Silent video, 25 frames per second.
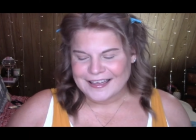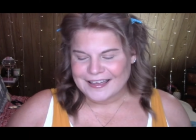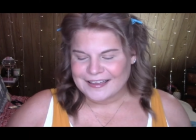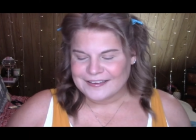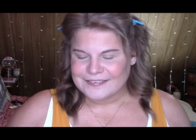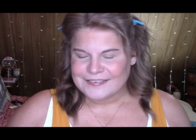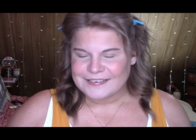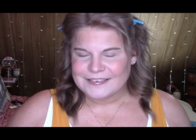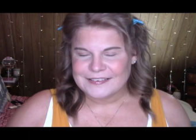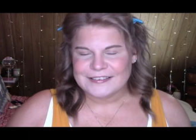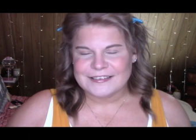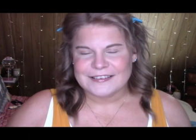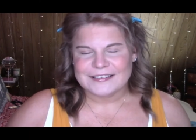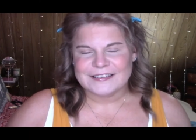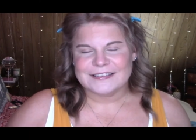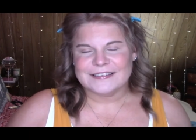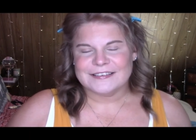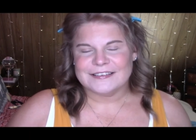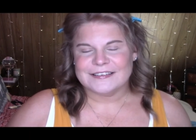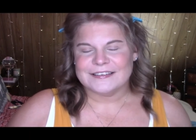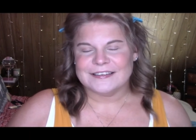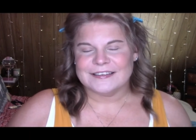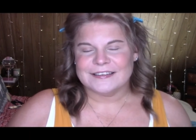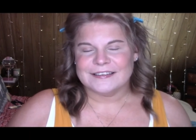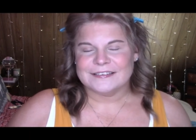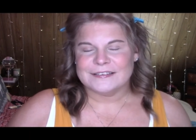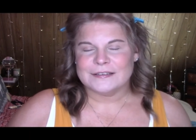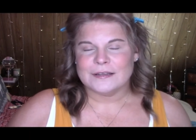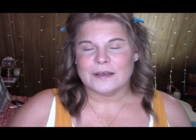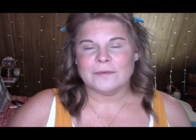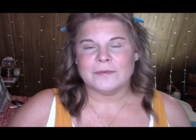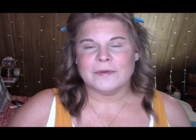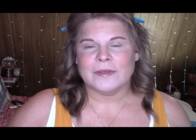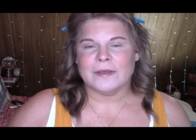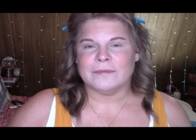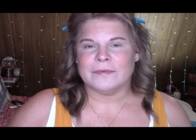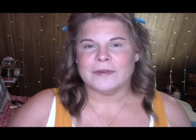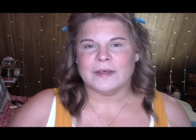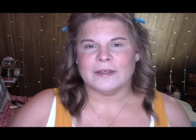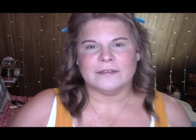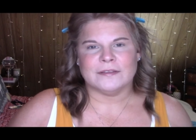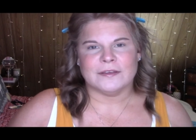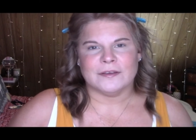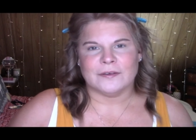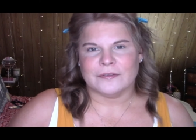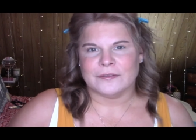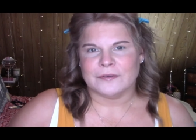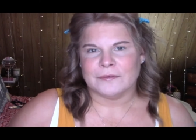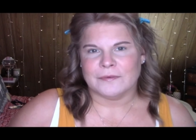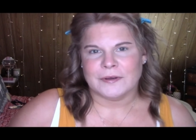And just, tell me I'm not
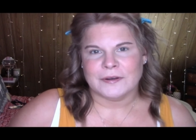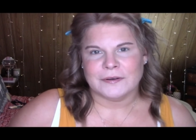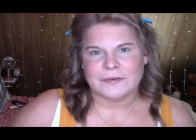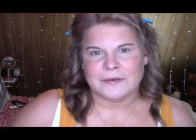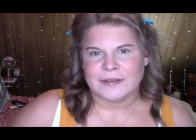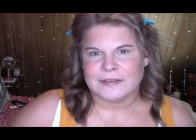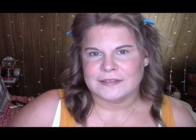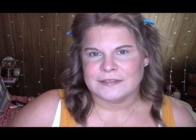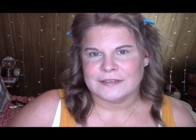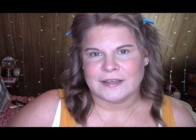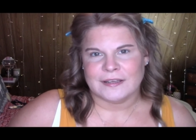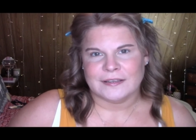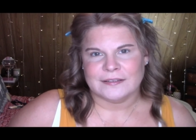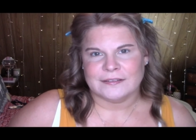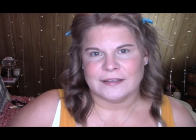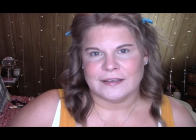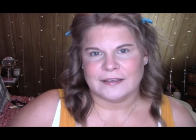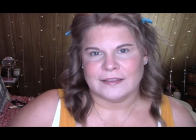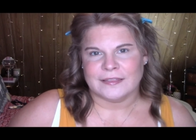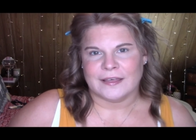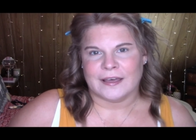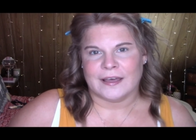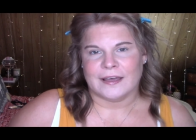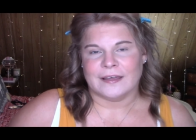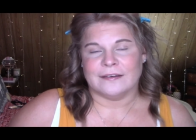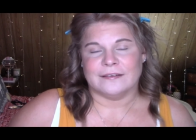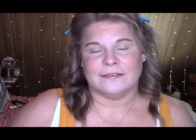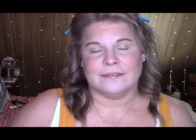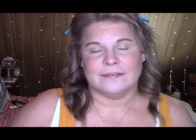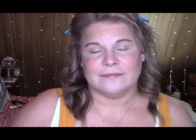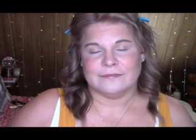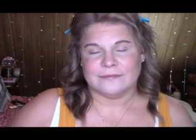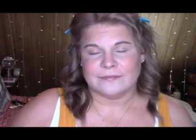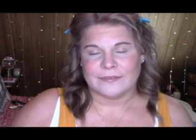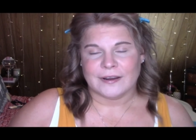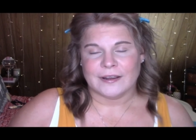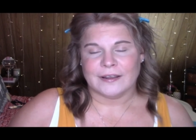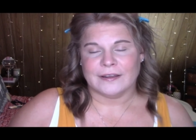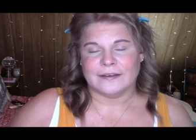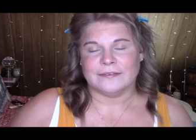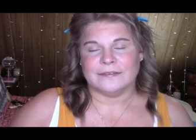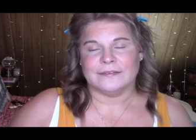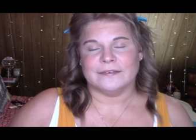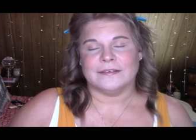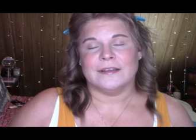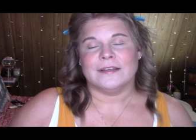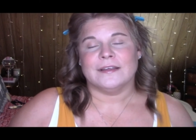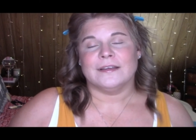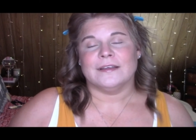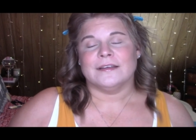the only one who has days like that, right?
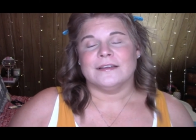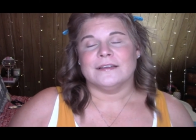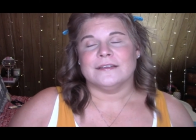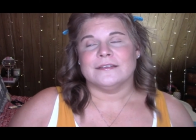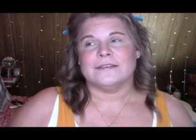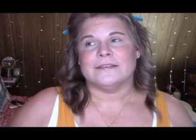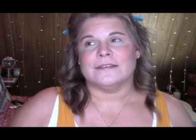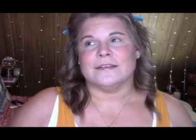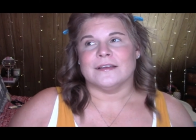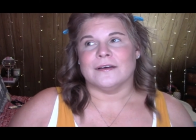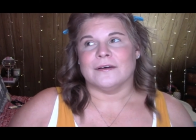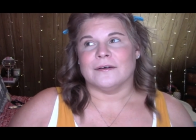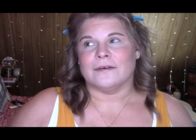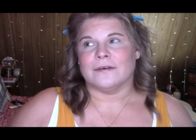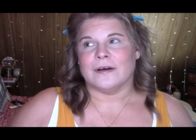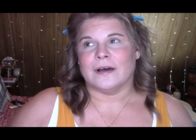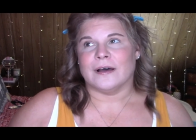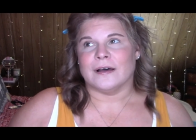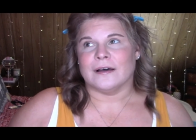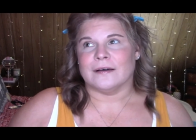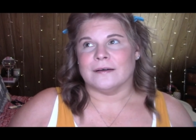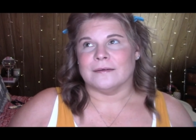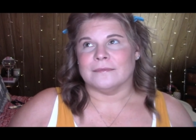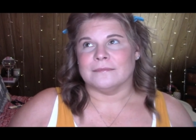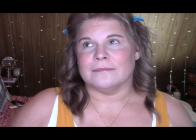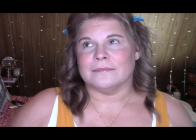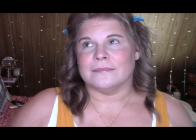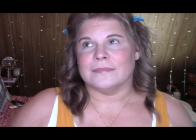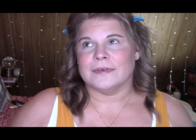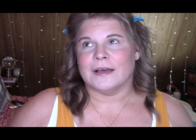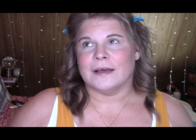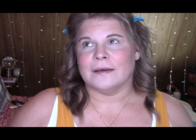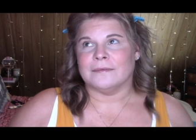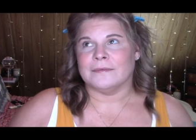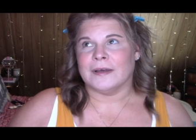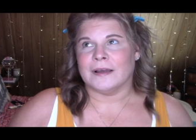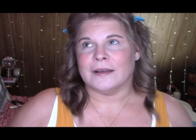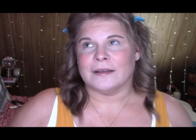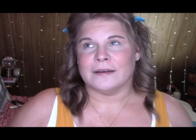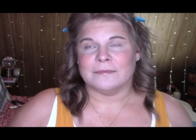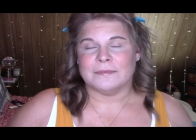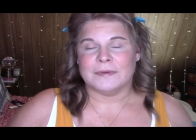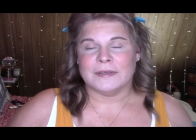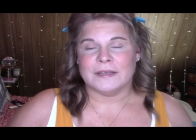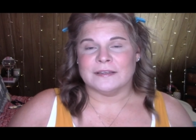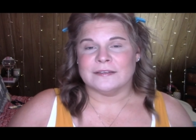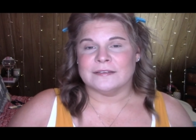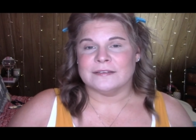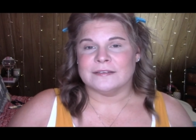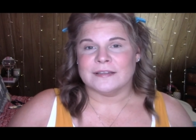So um, I'm not going to
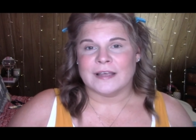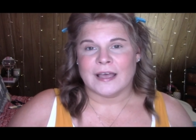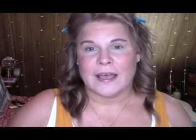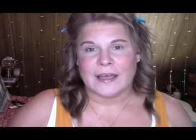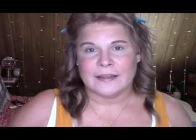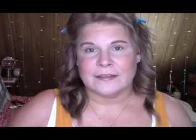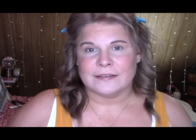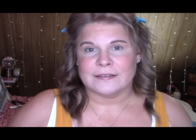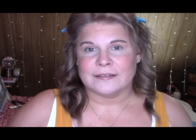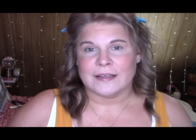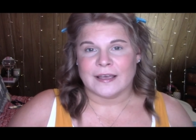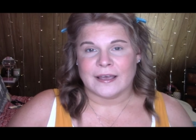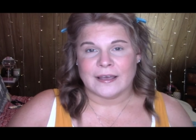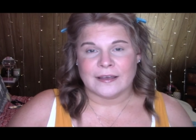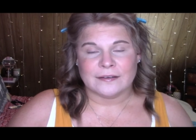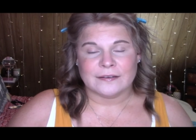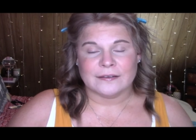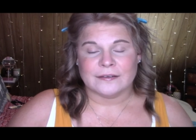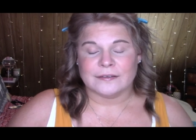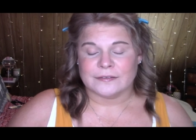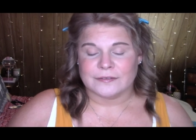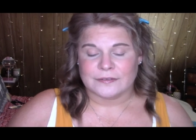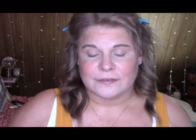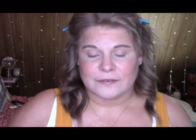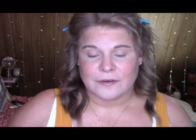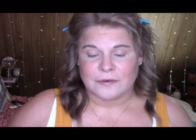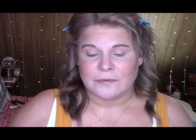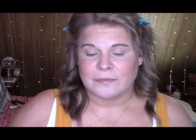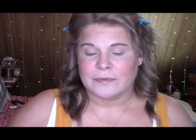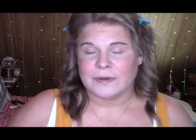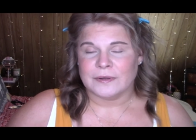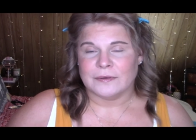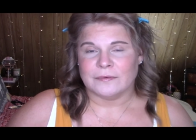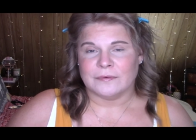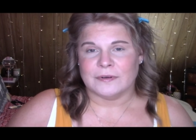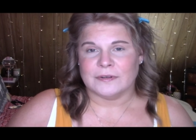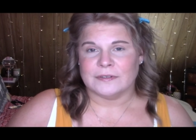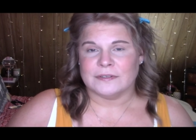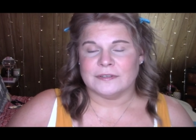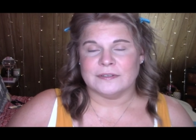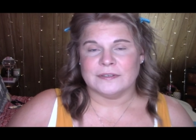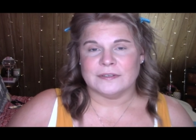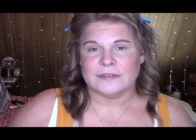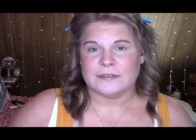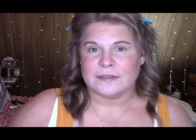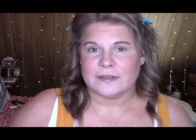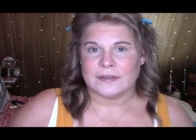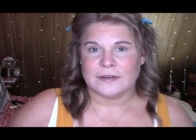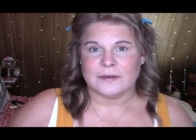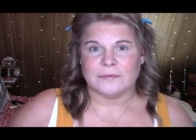be a sad sack because nobody wants to
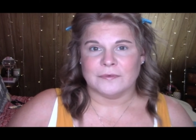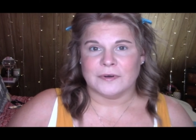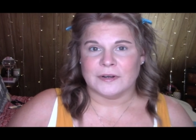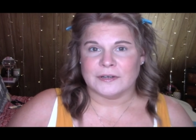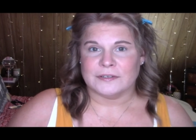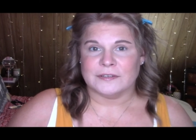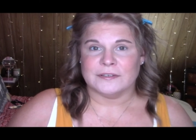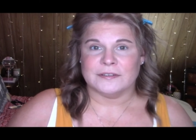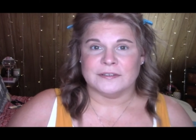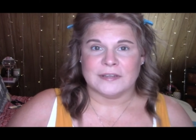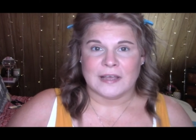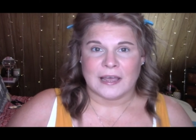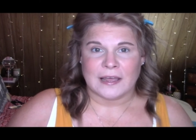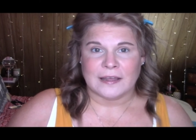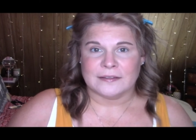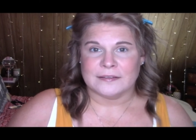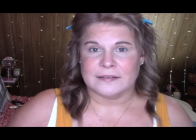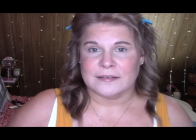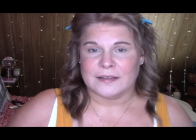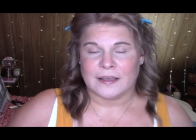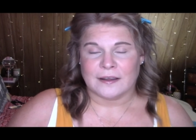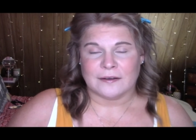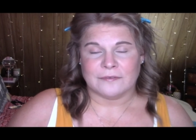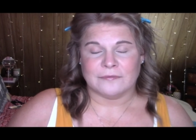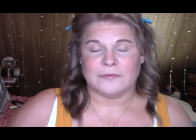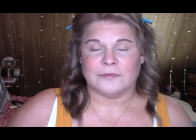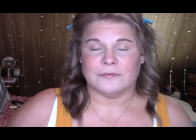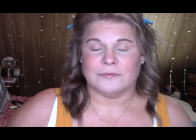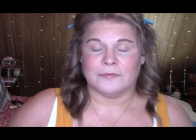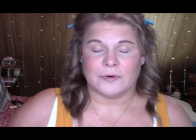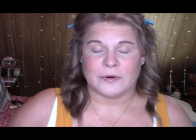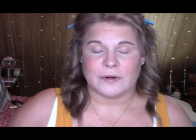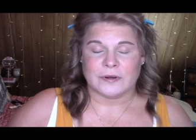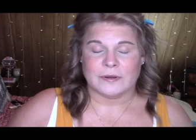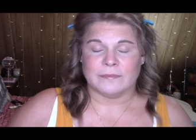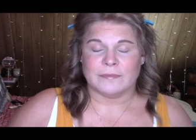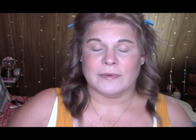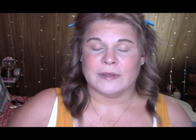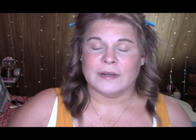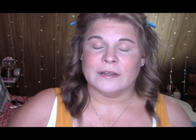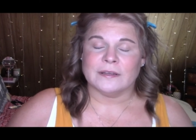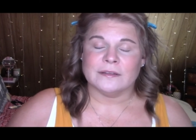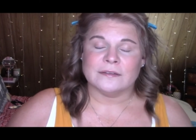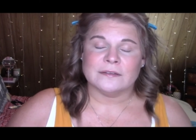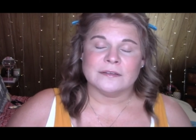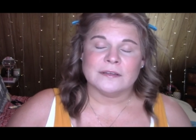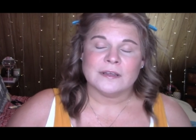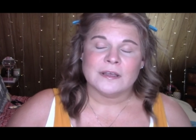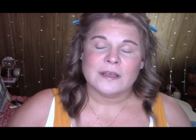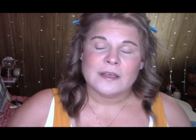sit and watch a sad sack for 40
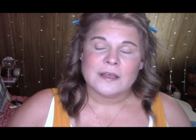minutes.